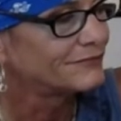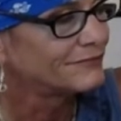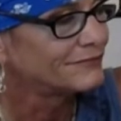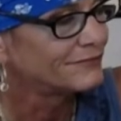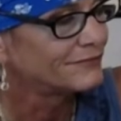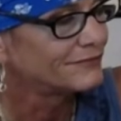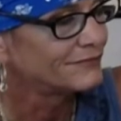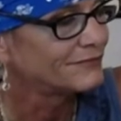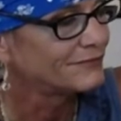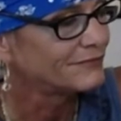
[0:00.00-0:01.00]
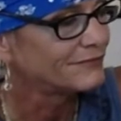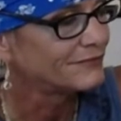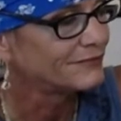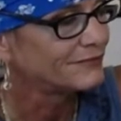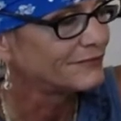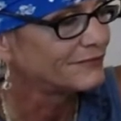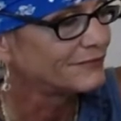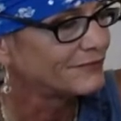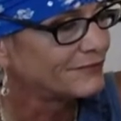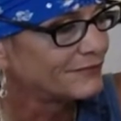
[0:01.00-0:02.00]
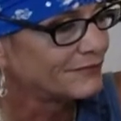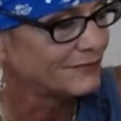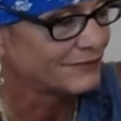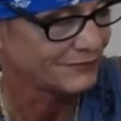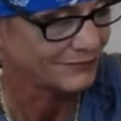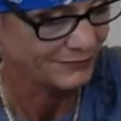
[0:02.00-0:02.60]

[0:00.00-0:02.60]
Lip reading: This person isn't speaking.